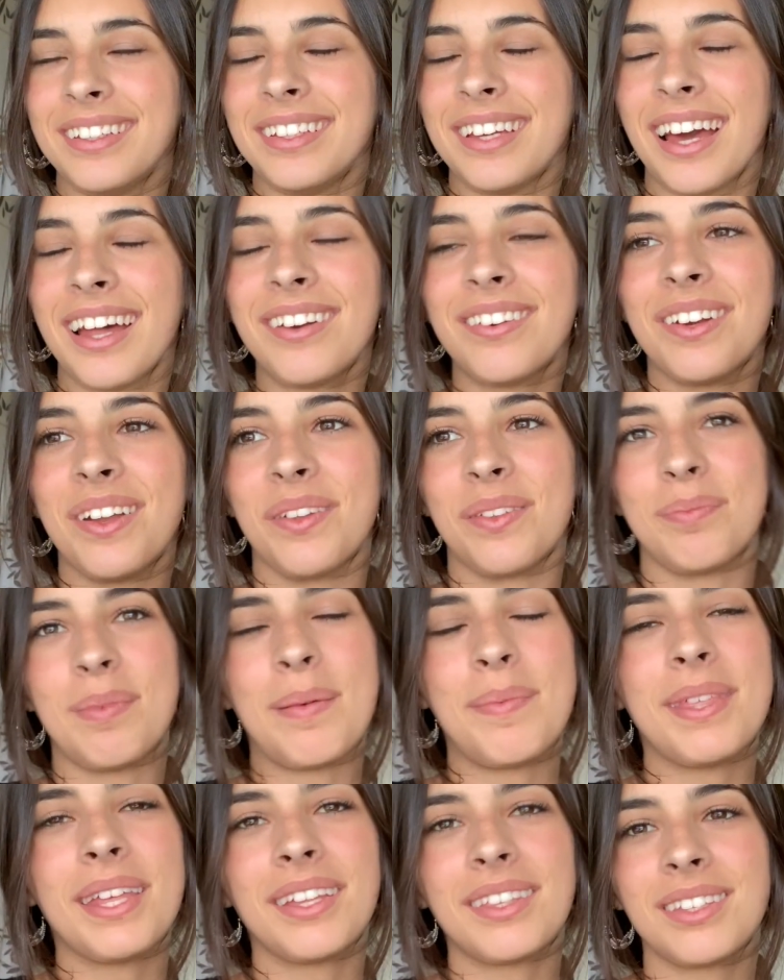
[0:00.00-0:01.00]
I don't know,
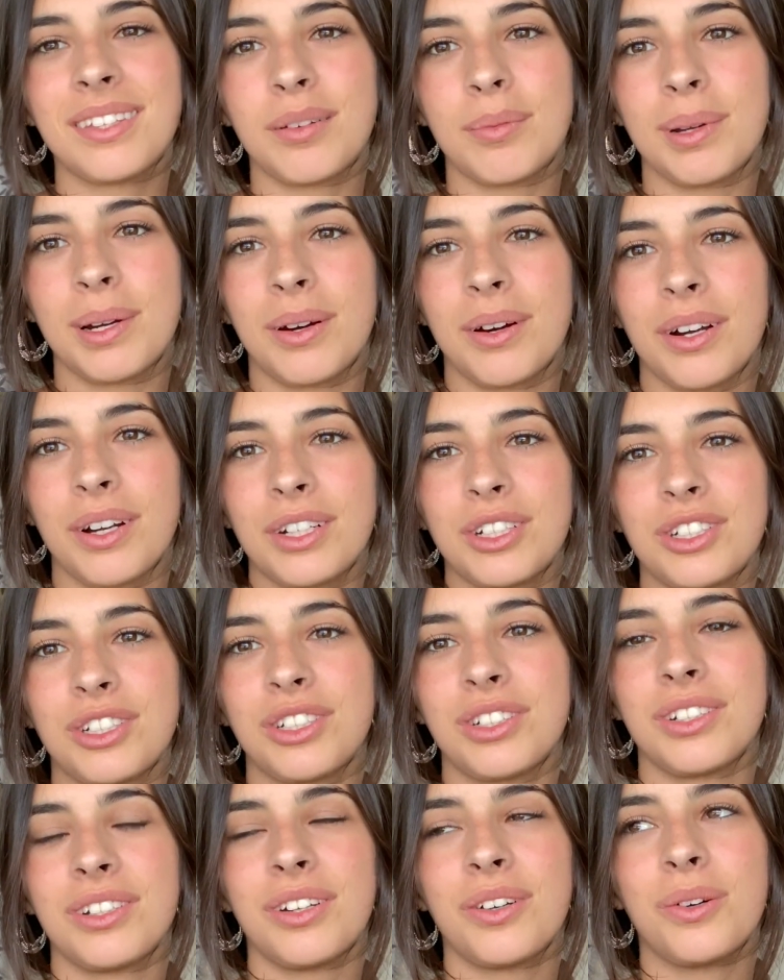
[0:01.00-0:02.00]
maybe that's a little bit
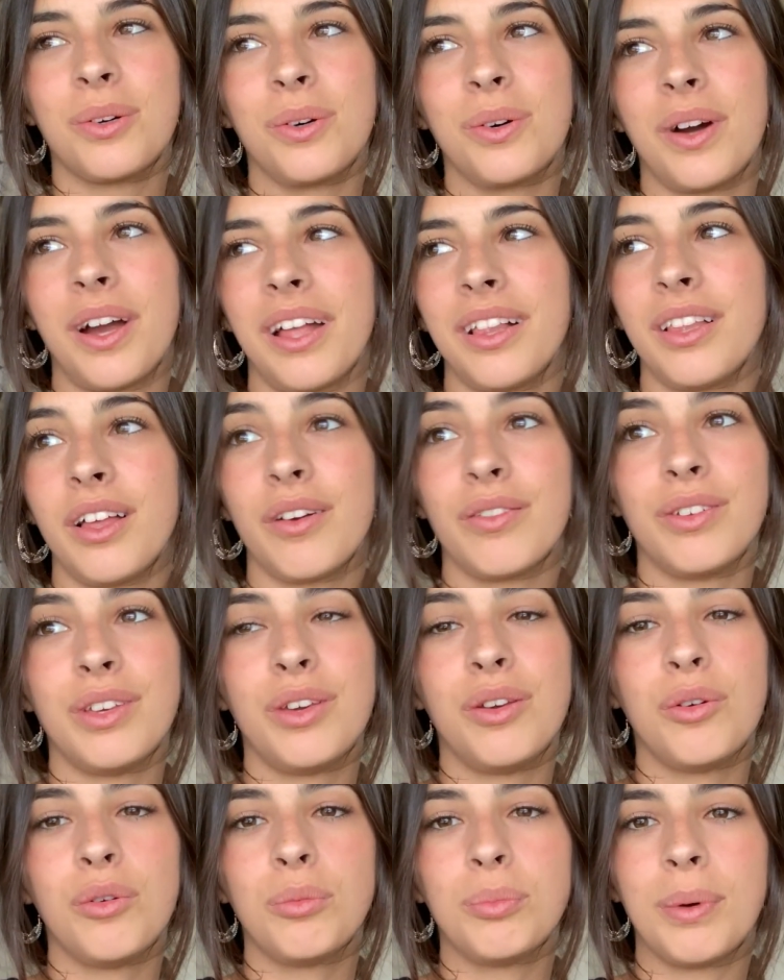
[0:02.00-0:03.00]
harsh. Nicole, I love
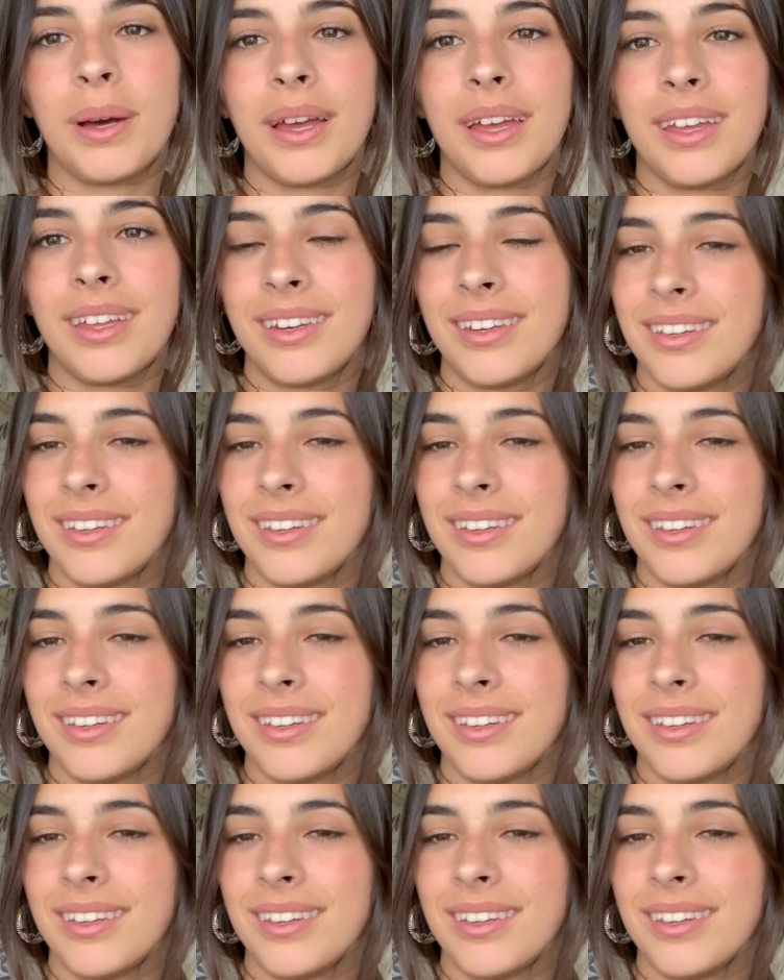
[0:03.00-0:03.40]
you, but